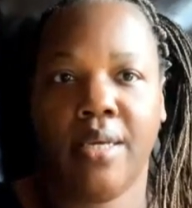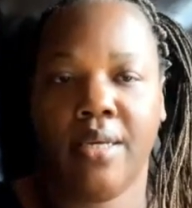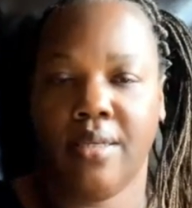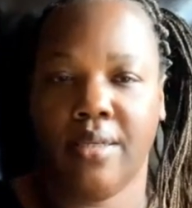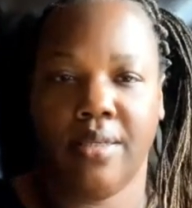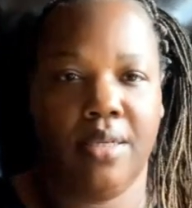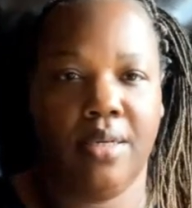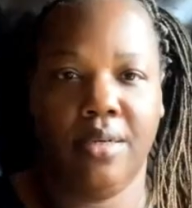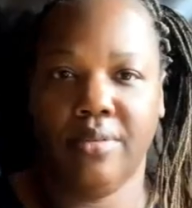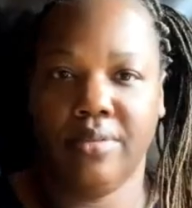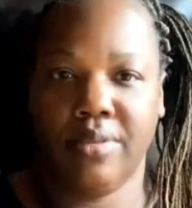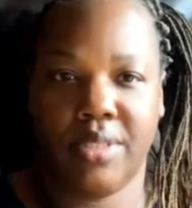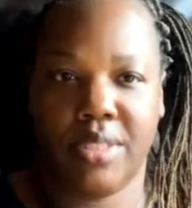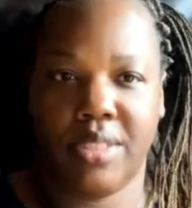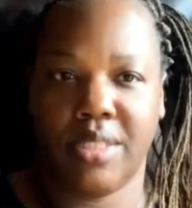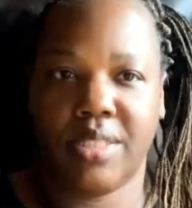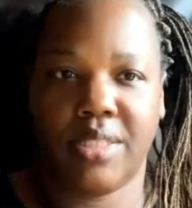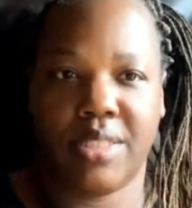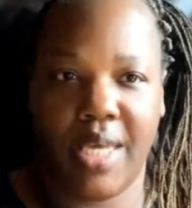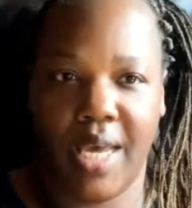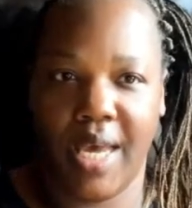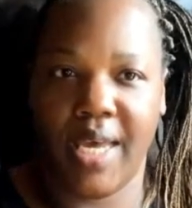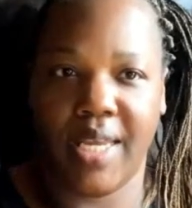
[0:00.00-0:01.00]
Don't just
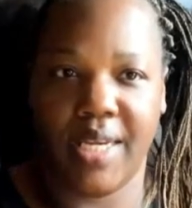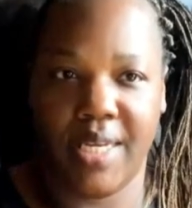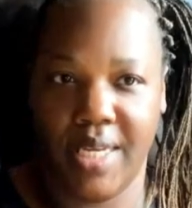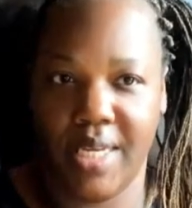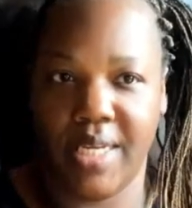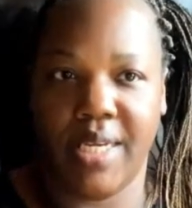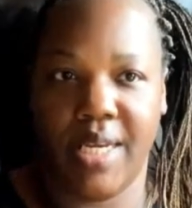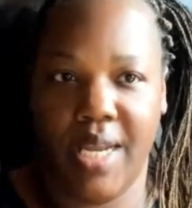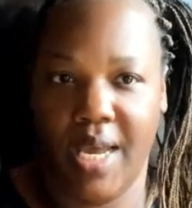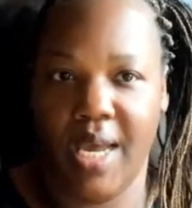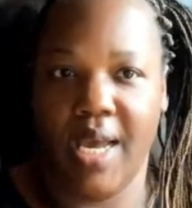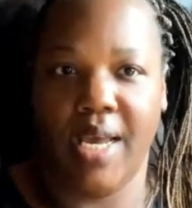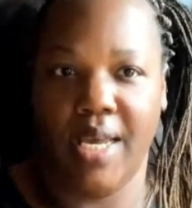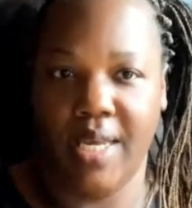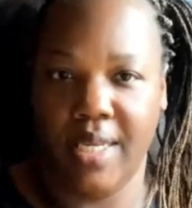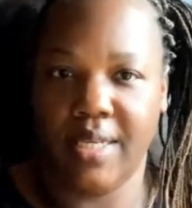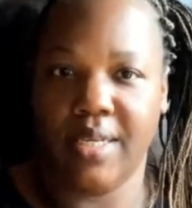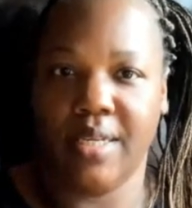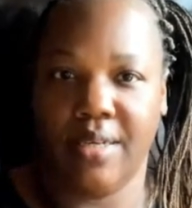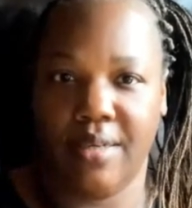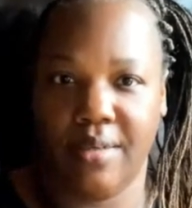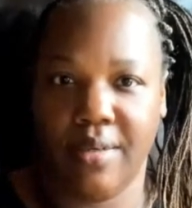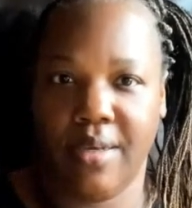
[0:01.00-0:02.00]
tie that knot,
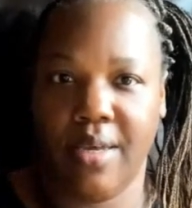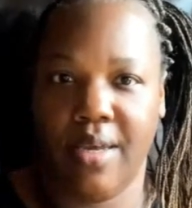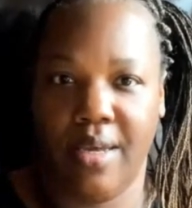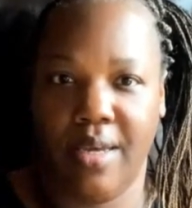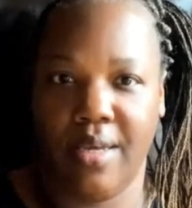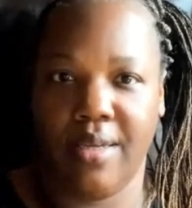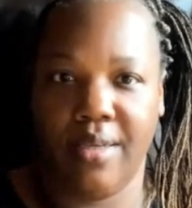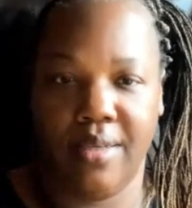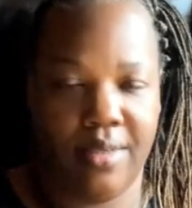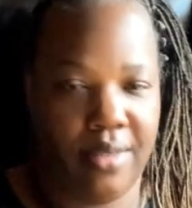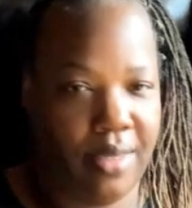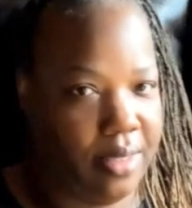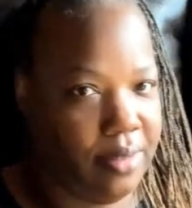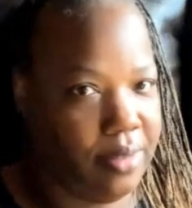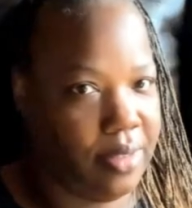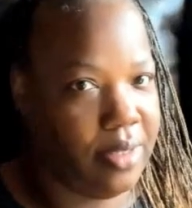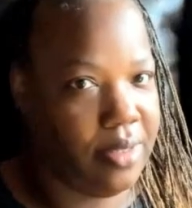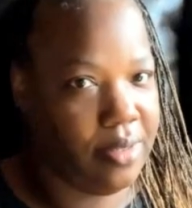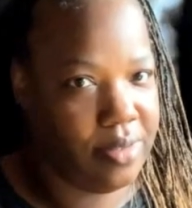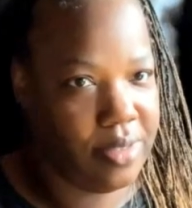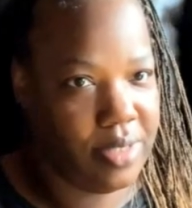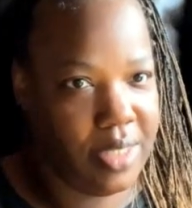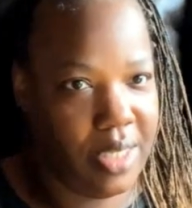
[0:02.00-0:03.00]
okay? I
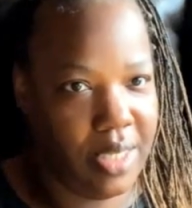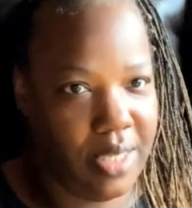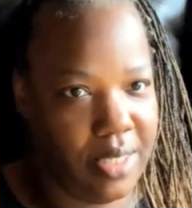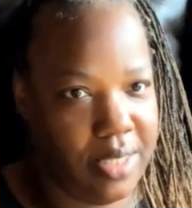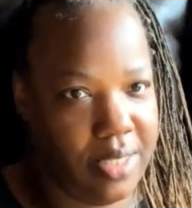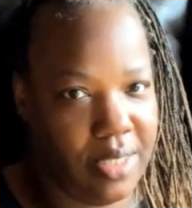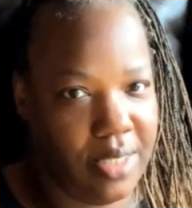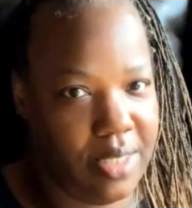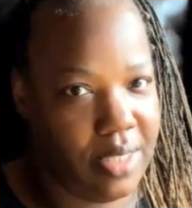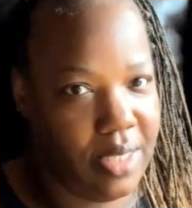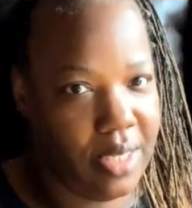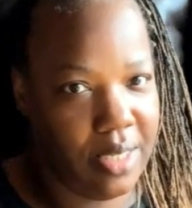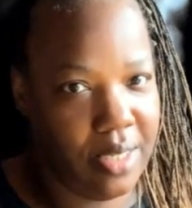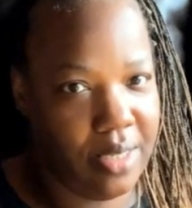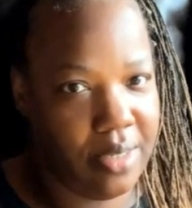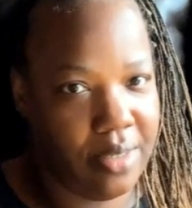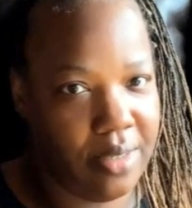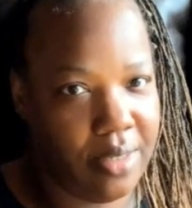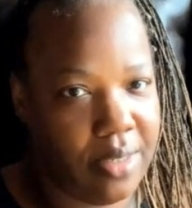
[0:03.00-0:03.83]
think you said in a year,